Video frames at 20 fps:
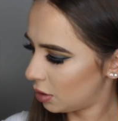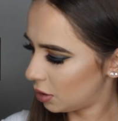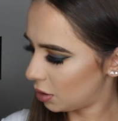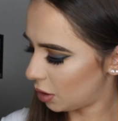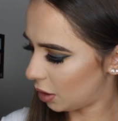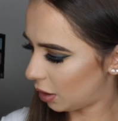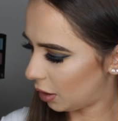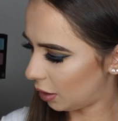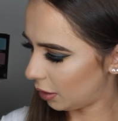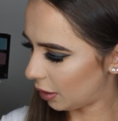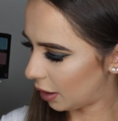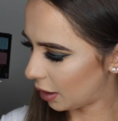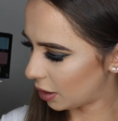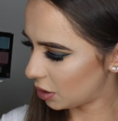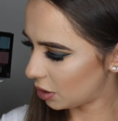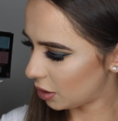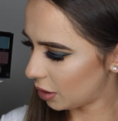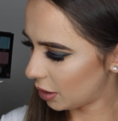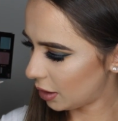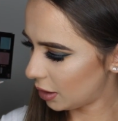So
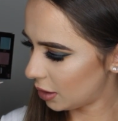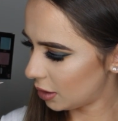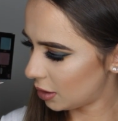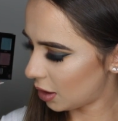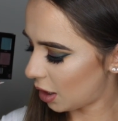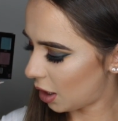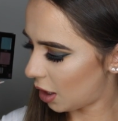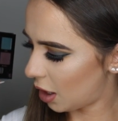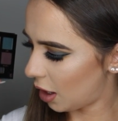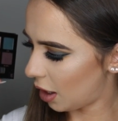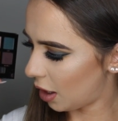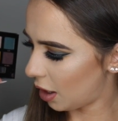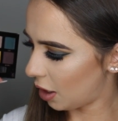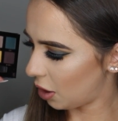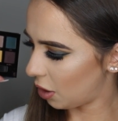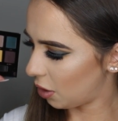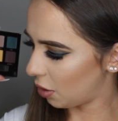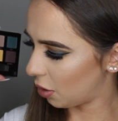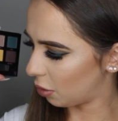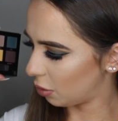Electric is a
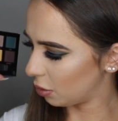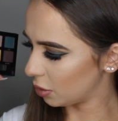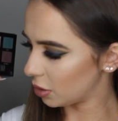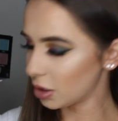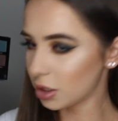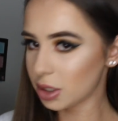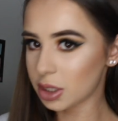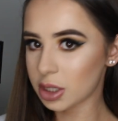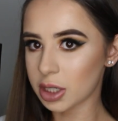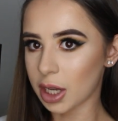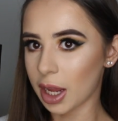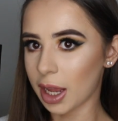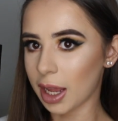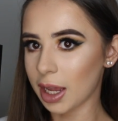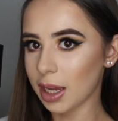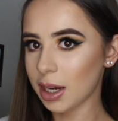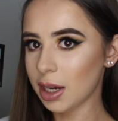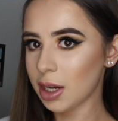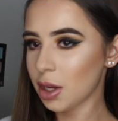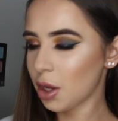golden
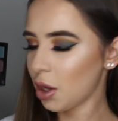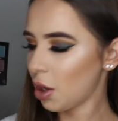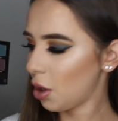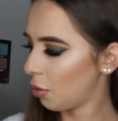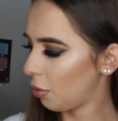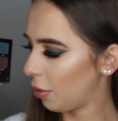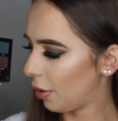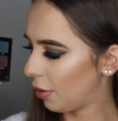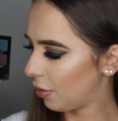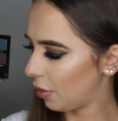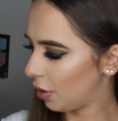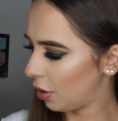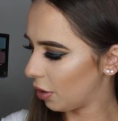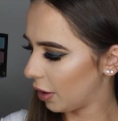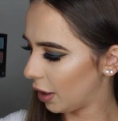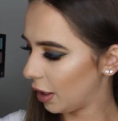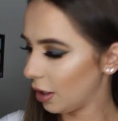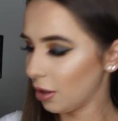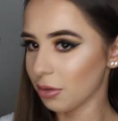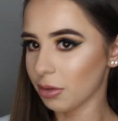shade with
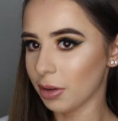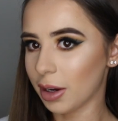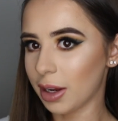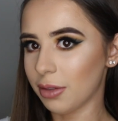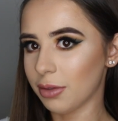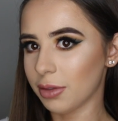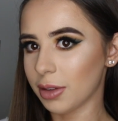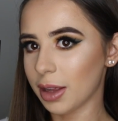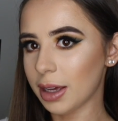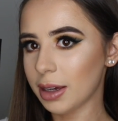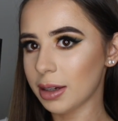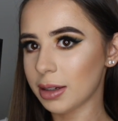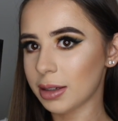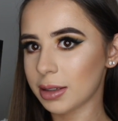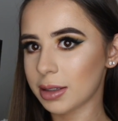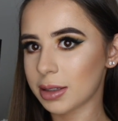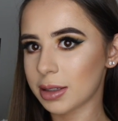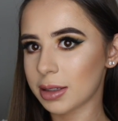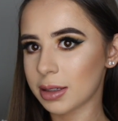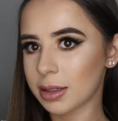green reflex.
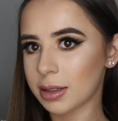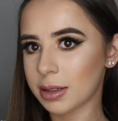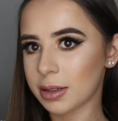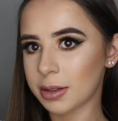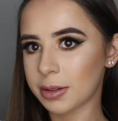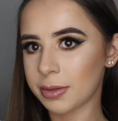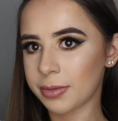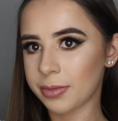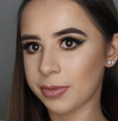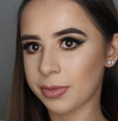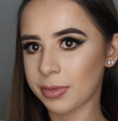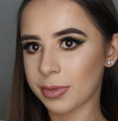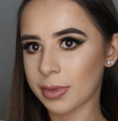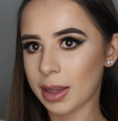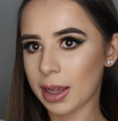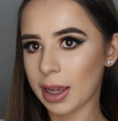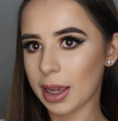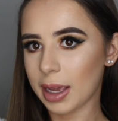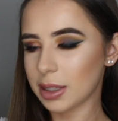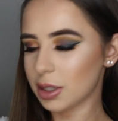
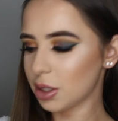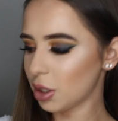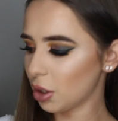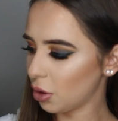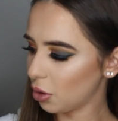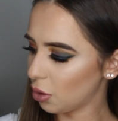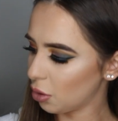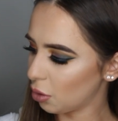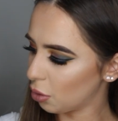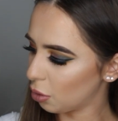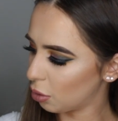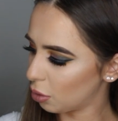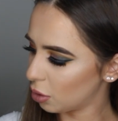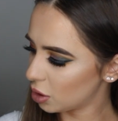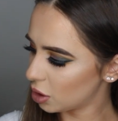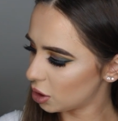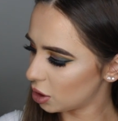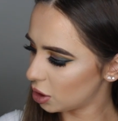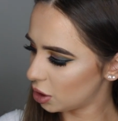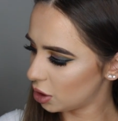It's a
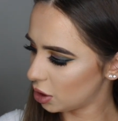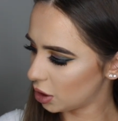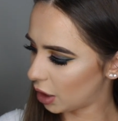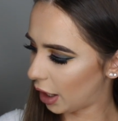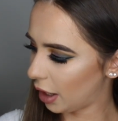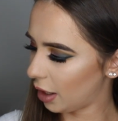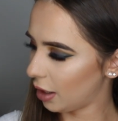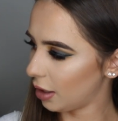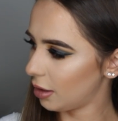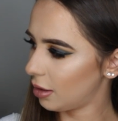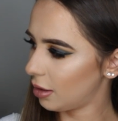gorgeous shade.